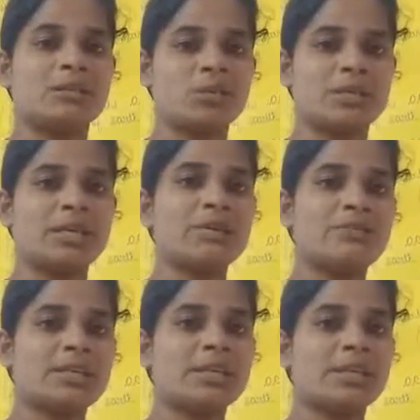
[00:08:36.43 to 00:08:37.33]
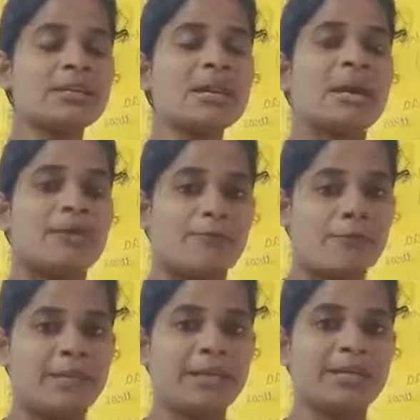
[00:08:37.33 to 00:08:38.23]
Okay, we can
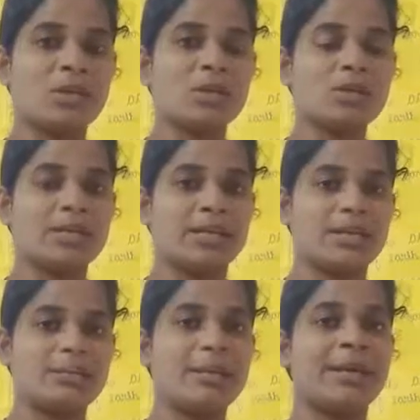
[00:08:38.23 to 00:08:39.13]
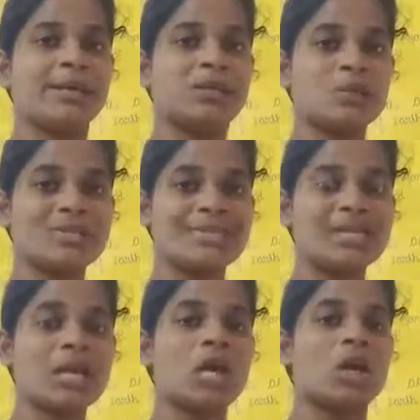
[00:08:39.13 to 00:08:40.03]
find out by
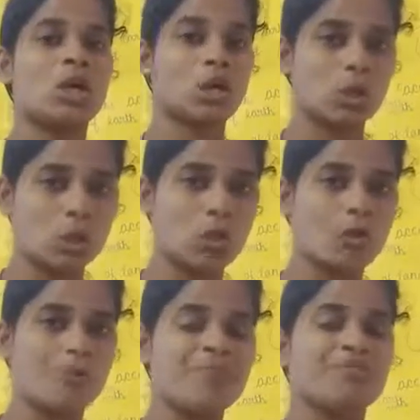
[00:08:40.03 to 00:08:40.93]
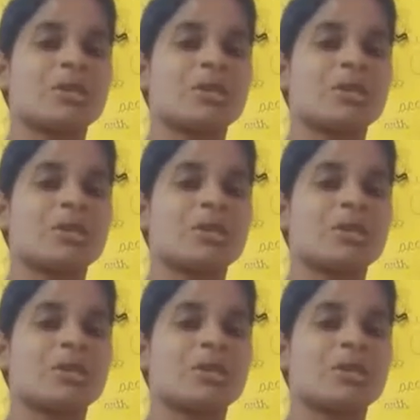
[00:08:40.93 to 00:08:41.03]
using globe.